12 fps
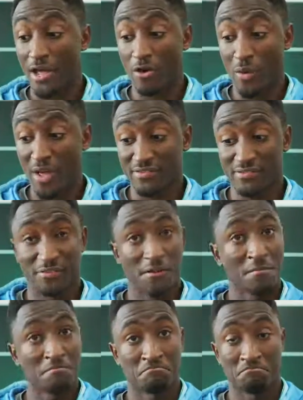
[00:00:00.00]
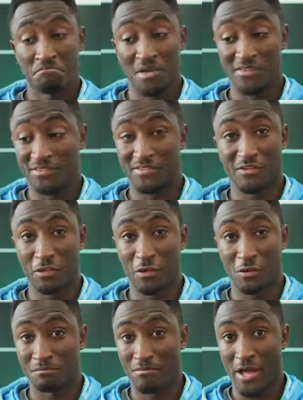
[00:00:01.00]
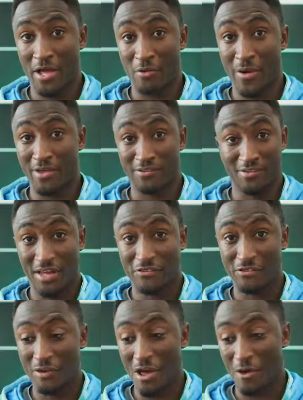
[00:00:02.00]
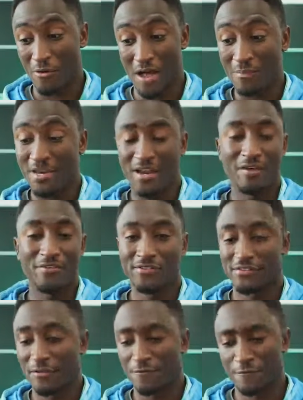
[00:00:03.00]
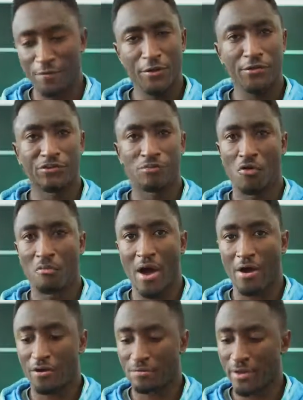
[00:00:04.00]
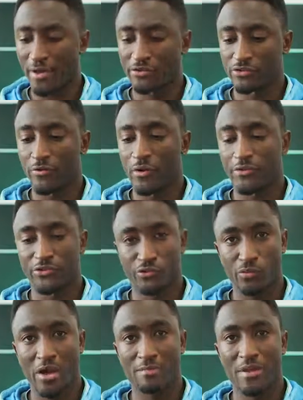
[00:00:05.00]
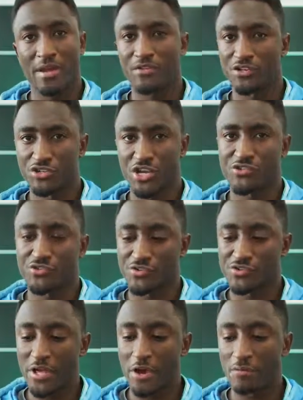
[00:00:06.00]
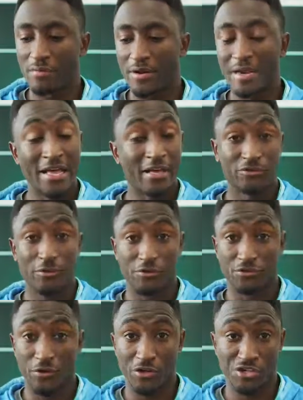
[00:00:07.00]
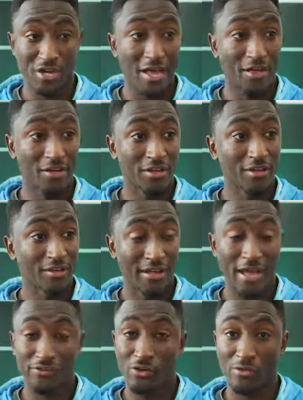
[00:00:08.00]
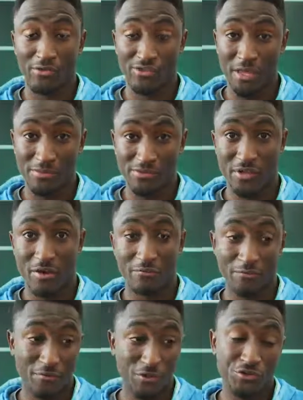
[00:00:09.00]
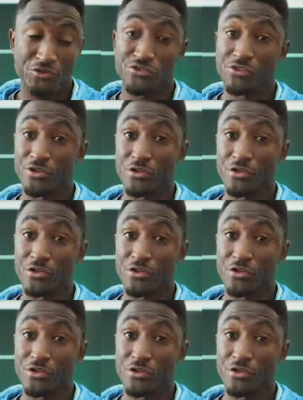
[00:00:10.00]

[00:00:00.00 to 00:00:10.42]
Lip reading: iOS is still iOS, as you know. I mean, it obviously feels more modern because of all the swiping and the gestures now, but as far as functionality, it has all the same stuff and features you're